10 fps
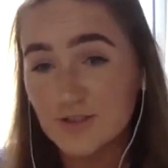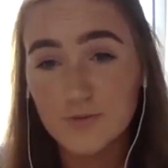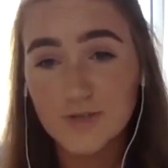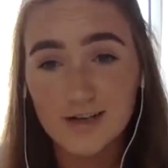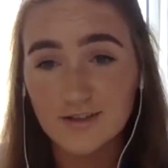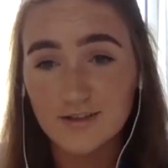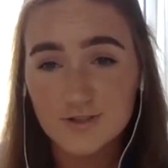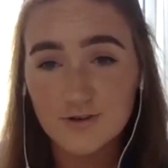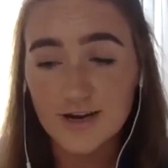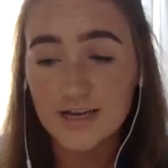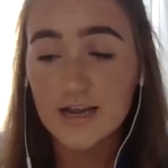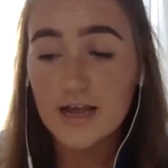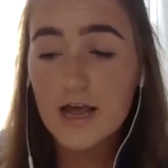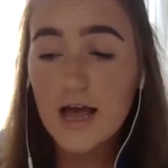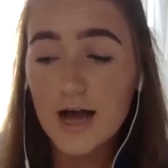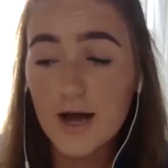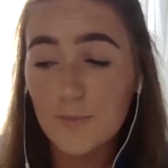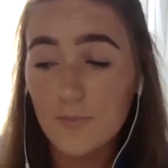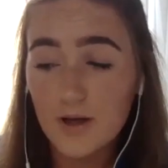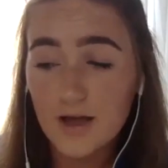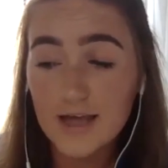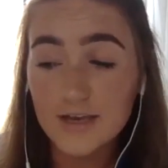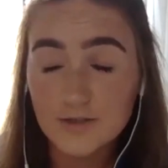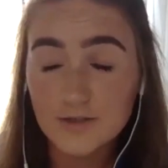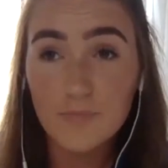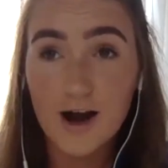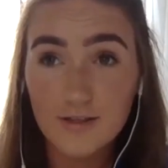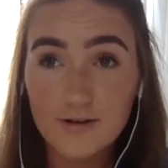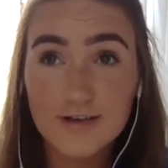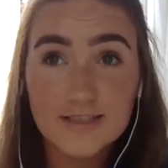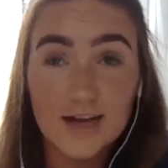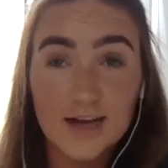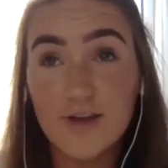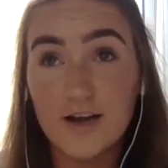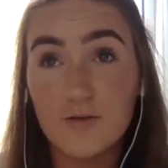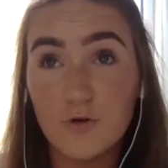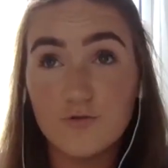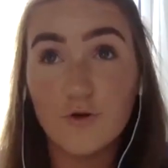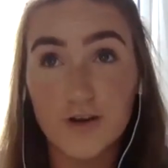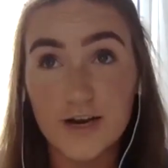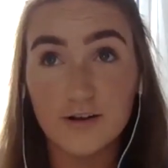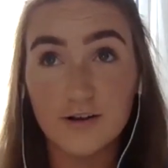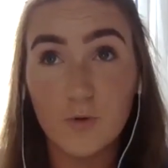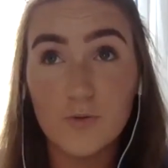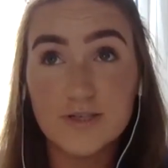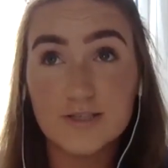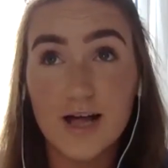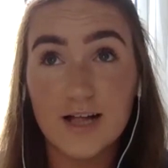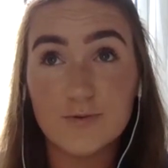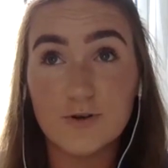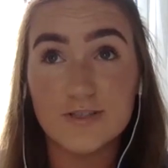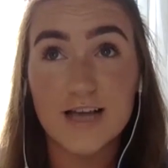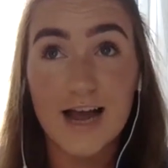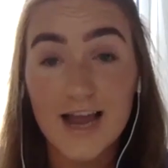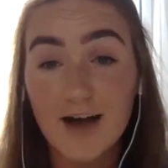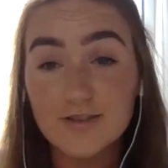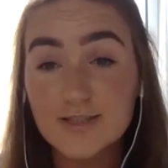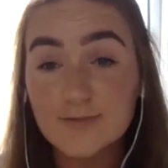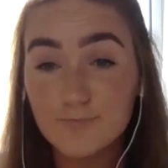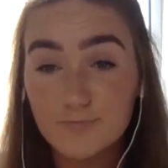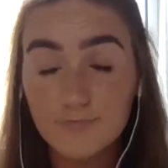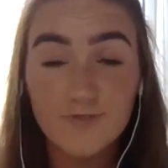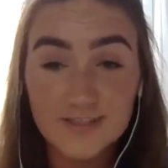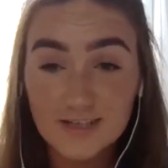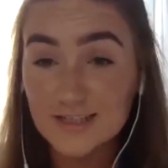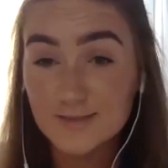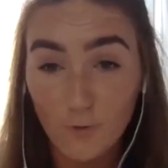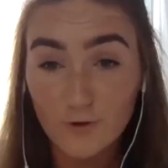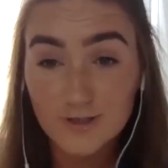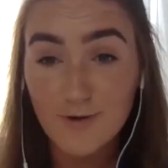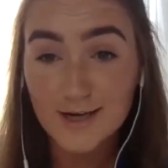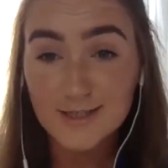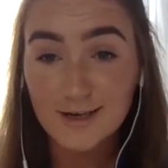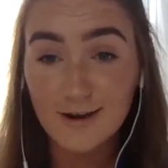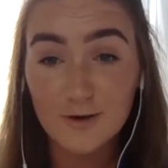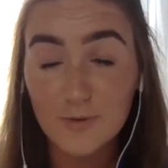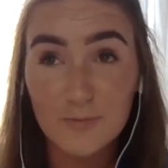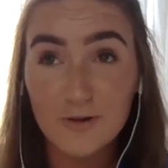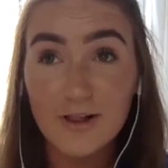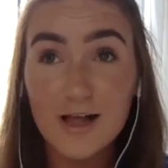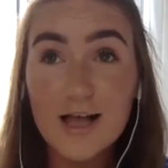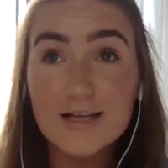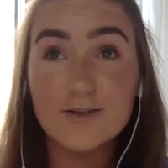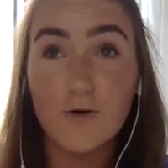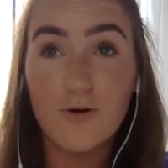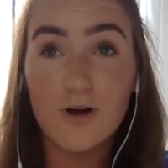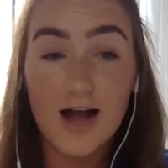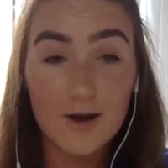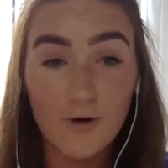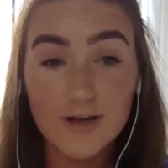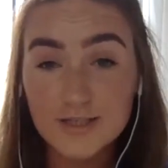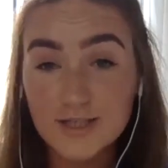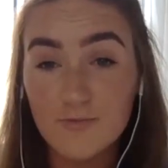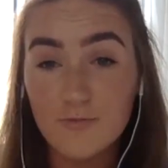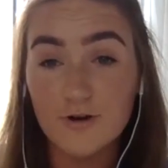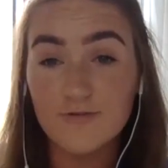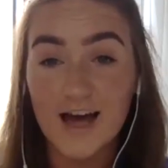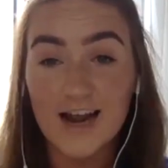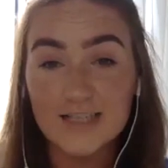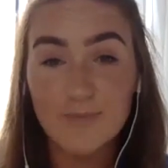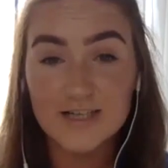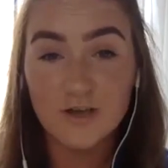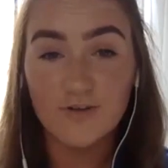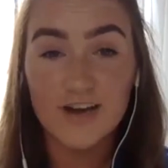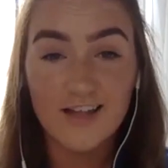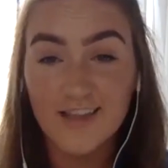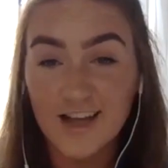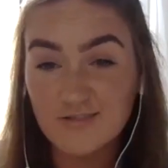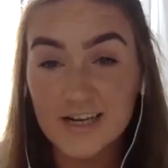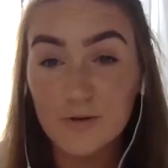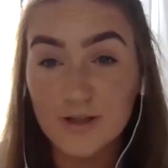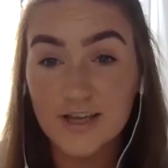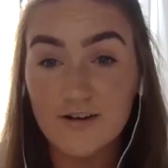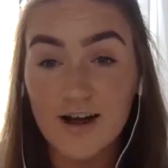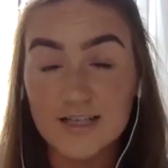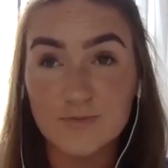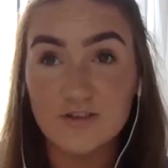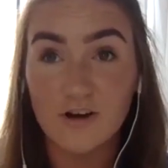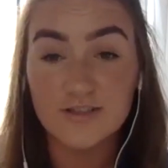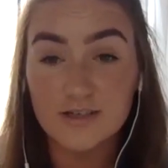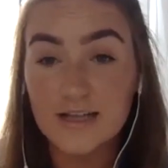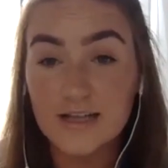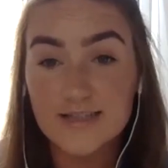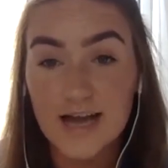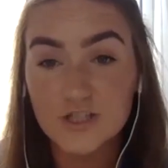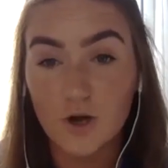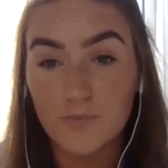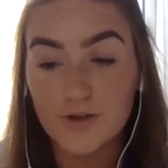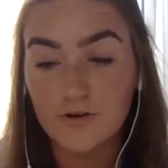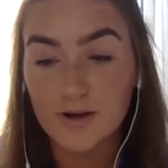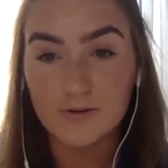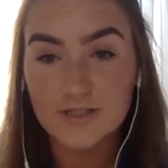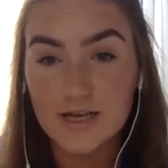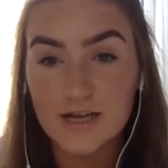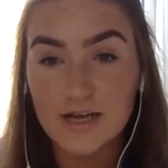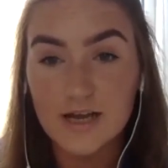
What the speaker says: put the subtitles on the screen. And part of the reason I've kind of moved over here at the moment as well is because I haven't physically spoken Spanish to a lot of people. So I wanted to improve that aspect of it. And that's really what the Erasmus does. It sets you up that you're able to